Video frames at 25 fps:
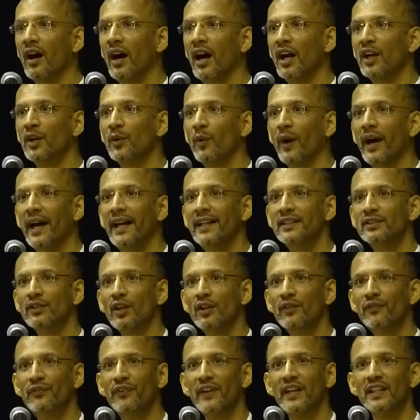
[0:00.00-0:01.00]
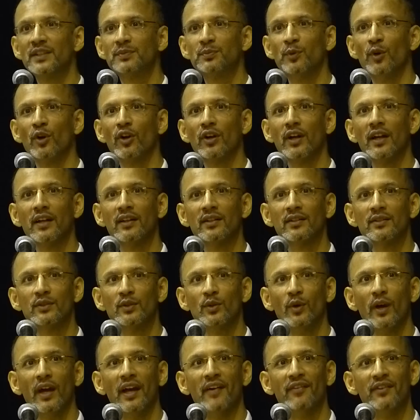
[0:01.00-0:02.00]
advice on Facebook
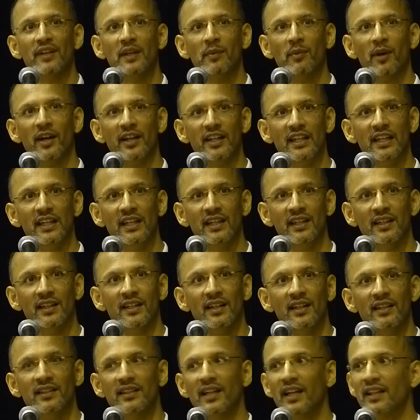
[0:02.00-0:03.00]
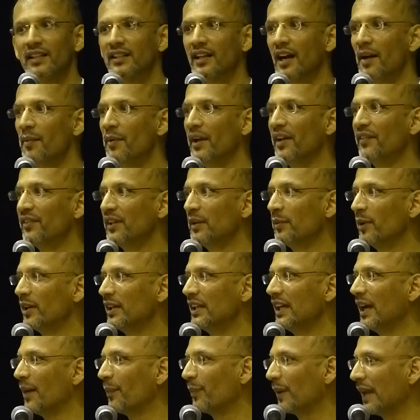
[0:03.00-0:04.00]
to everybody that come
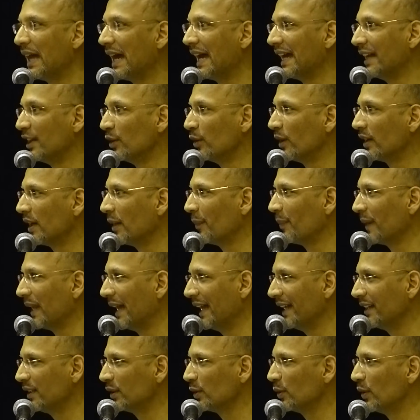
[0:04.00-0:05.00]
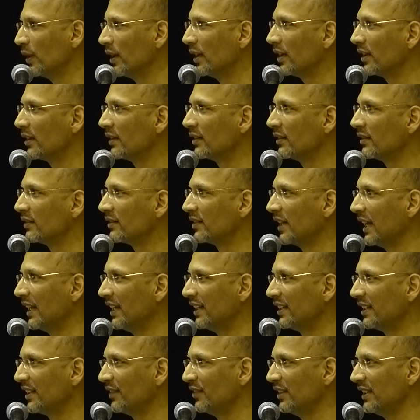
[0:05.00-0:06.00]
everybody apply. You are applying to a
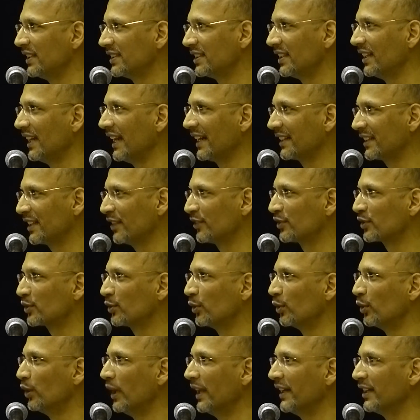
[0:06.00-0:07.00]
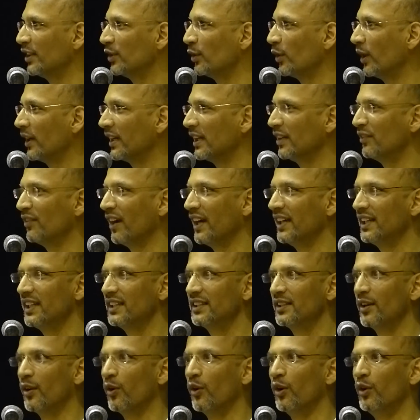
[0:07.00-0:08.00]
relatively selective school and you are
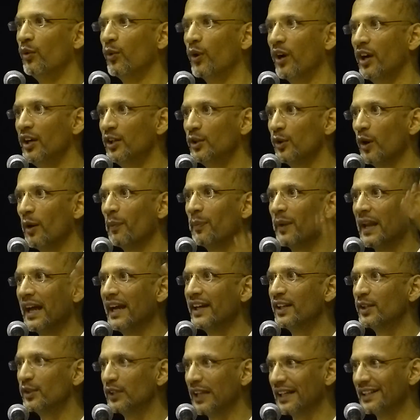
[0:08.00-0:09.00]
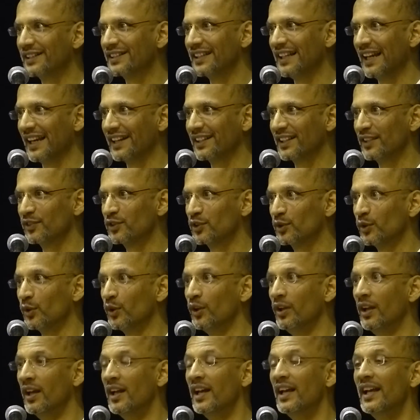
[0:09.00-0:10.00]
inviting the whole world to apply to that selective
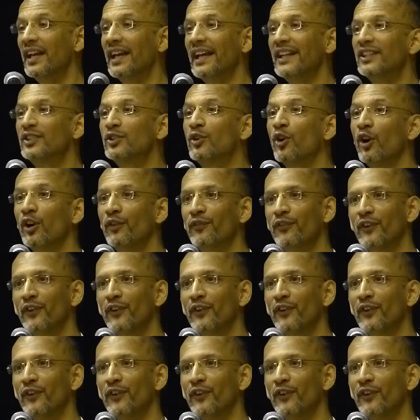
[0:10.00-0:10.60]
school. It's good